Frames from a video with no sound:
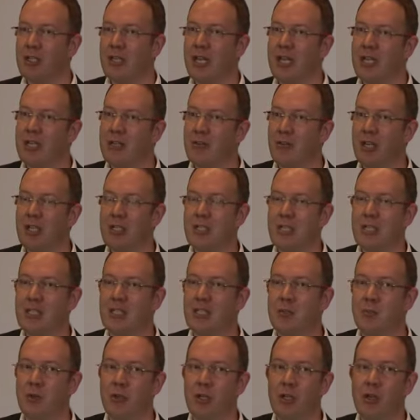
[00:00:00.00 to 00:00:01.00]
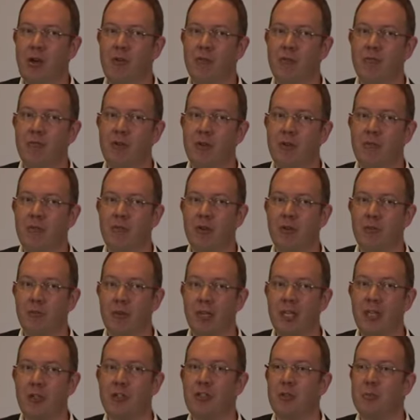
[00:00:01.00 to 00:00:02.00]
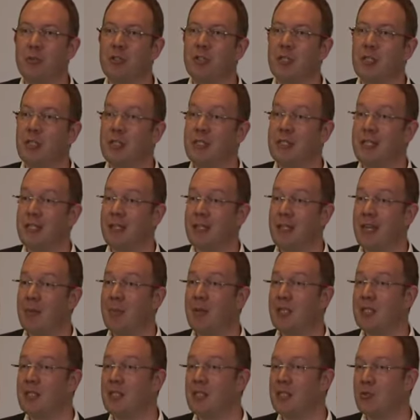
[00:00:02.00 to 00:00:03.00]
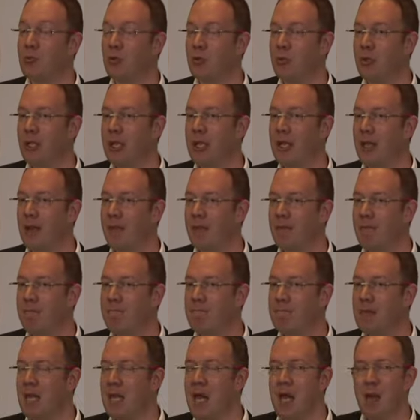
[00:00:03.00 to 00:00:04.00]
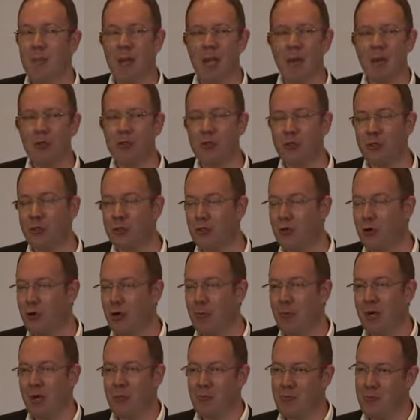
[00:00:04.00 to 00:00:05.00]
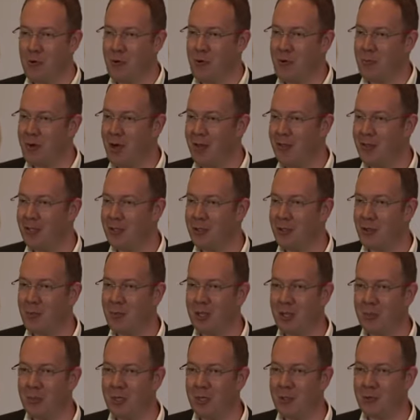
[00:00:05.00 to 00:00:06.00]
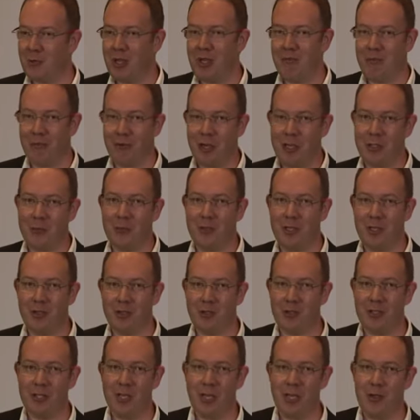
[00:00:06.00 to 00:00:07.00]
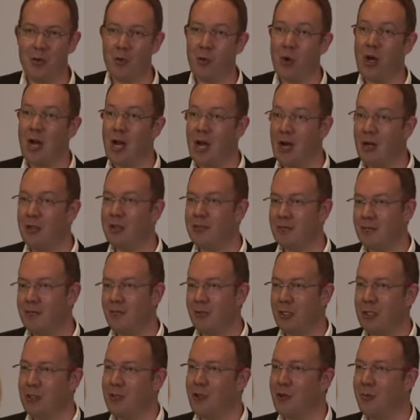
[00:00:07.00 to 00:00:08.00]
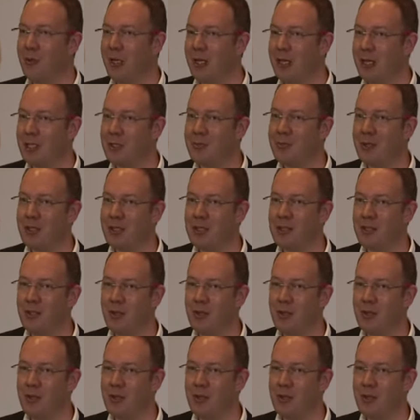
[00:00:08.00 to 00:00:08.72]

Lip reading: again a great testimony of the leadership skills and the capacities what we have. But I'm not going to talk more about this topic because we have great speakers here who are real domain experts.